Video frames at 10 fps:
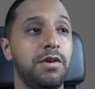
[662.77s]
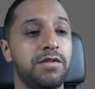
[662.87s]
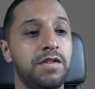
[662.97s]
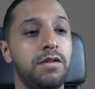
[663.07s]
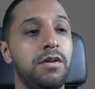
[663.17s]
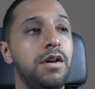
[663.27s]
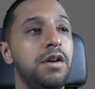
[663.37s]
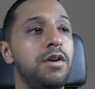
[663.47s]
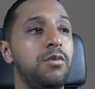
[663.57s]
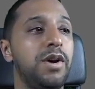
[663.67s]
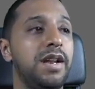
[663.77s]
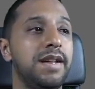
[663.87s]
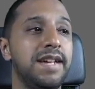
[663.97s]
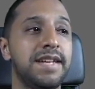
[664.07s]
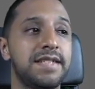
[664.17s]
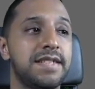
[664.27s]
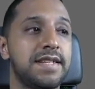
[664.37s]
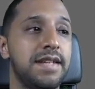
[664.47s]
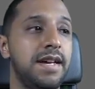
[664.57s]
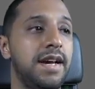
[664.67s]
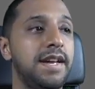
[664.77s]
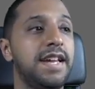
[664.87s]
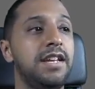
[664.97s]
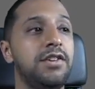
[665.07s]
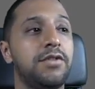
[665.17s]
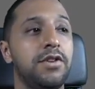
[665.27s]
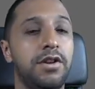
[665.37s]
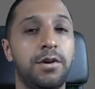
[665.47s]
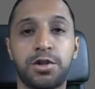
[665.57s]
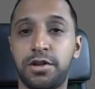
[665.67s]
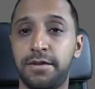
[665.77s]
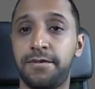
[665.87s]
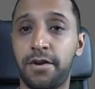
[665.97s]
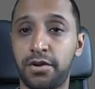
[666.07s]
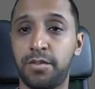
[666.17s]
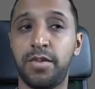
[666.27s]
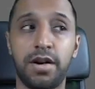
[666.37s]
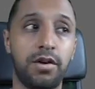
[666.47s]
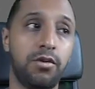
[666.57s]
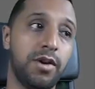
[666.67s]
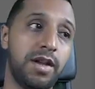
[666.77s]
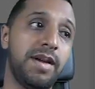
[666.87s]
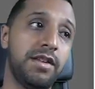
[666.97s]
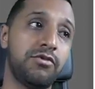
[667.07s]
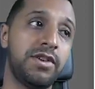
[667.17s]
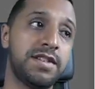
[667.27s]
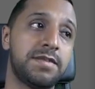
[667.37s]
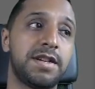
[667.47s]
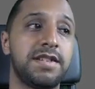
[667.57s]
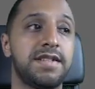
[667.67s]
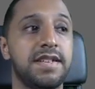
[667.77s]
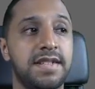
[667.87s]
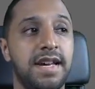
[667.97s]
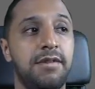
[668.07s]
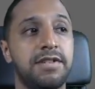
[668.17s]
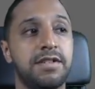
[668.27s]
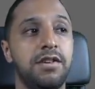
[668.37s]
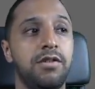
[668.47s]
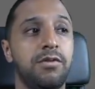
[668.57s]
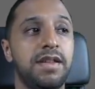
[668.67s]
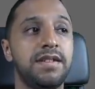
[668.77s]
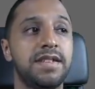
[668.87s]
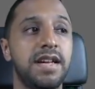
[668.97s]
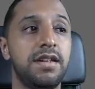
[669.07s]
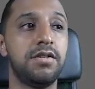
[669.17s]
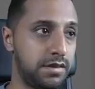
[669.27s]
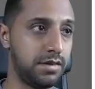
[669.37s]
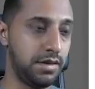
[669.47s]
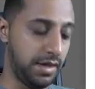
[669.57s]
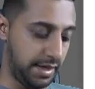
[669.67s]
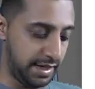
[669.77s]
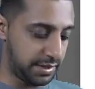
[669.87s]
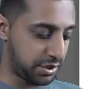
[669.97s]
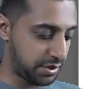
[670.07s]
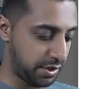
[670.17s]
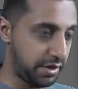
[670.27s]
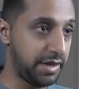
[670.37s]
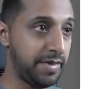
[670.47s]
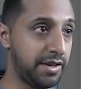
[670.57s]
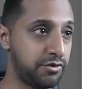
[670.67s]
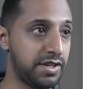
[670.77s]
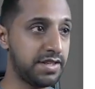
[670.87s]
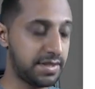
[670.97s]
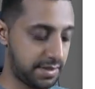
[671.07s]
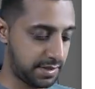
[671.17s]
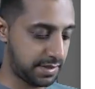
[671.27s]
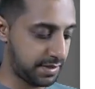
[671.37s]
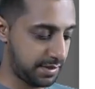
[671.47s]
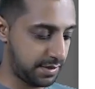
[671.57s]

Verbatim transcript: So we click next Again, you've got the option of phone number or email address because that's how it's going to authenticate you. Uh, let's just go email address.